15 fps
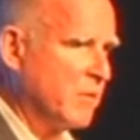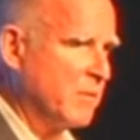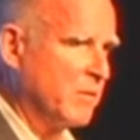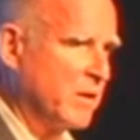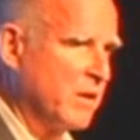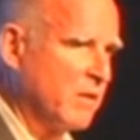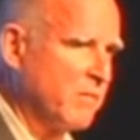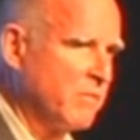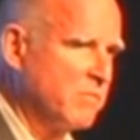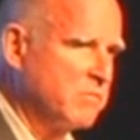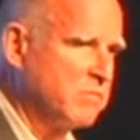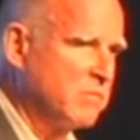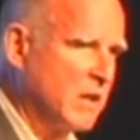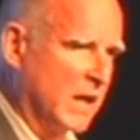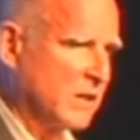people here
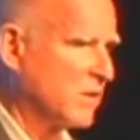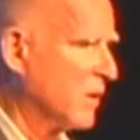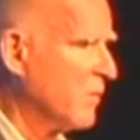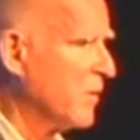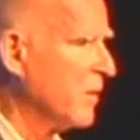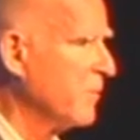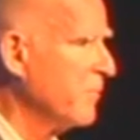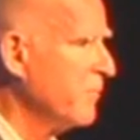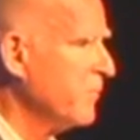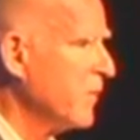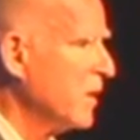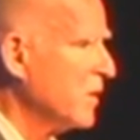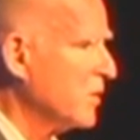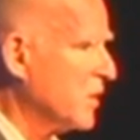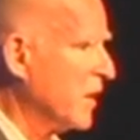got some of them,
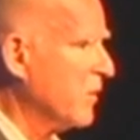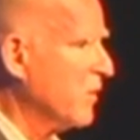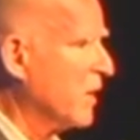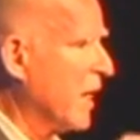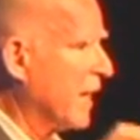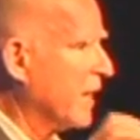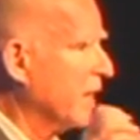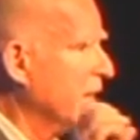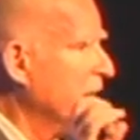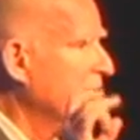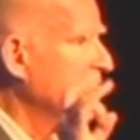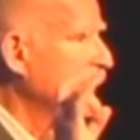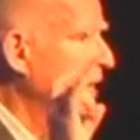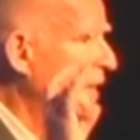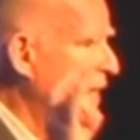saying you got
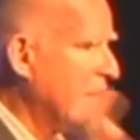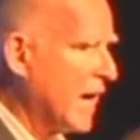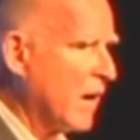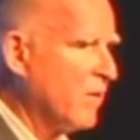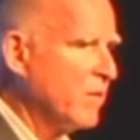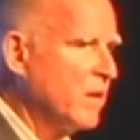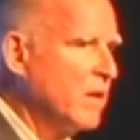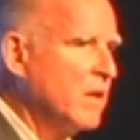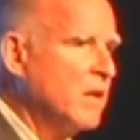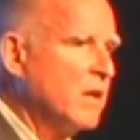to count